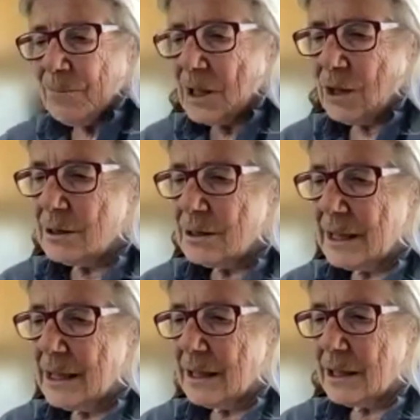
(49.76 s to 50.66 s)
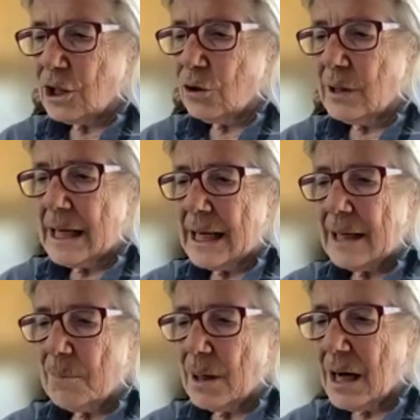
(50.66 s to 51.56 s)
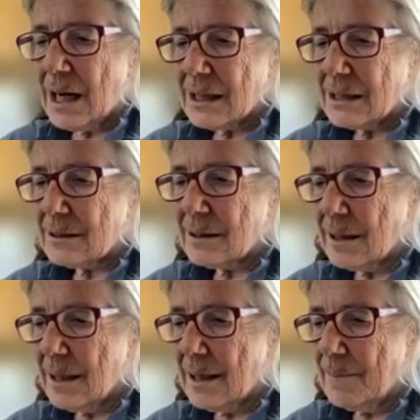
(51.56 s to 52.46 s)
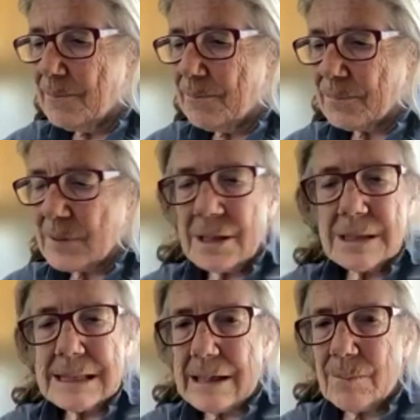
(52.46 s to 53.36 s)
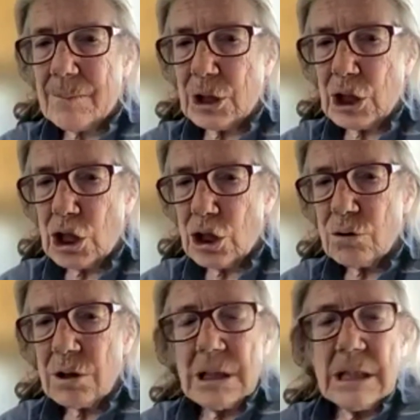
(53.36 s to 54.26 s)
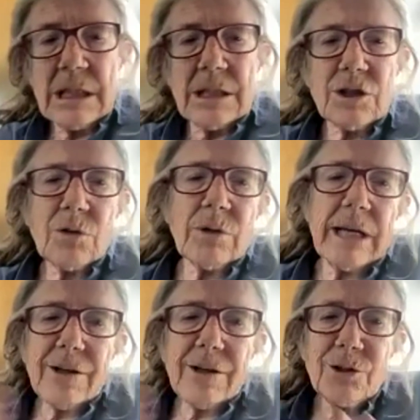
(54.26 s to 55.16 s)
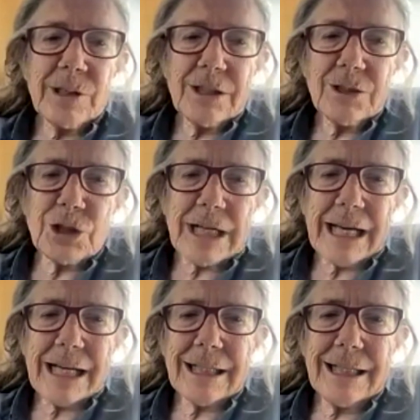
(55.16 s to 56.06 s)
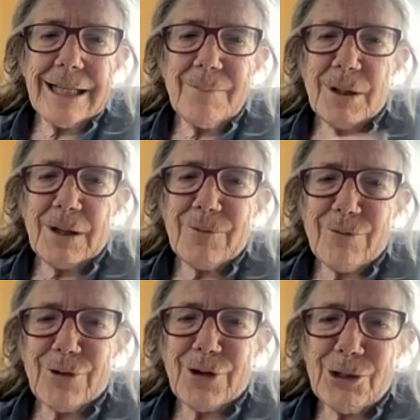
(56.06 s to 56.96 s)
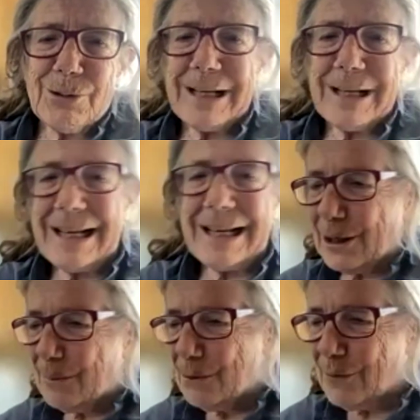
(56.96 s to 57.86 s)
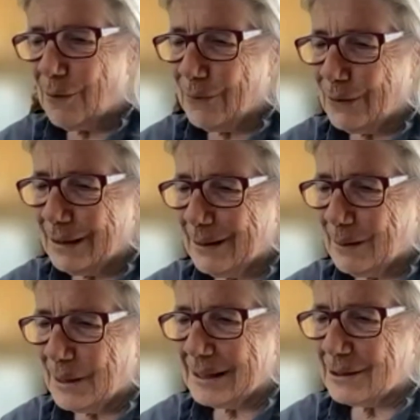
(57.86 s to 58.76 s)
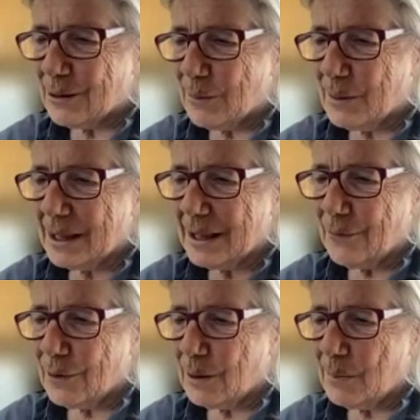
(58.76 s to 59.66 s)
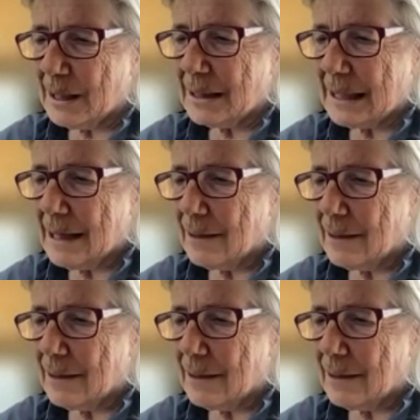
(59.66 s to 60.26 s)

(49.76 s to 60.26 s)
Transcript: You'll see a Q&A box um, down below so now you're in the chat and then, but for Q&A, you're going to move over a little bit. So be careful about that.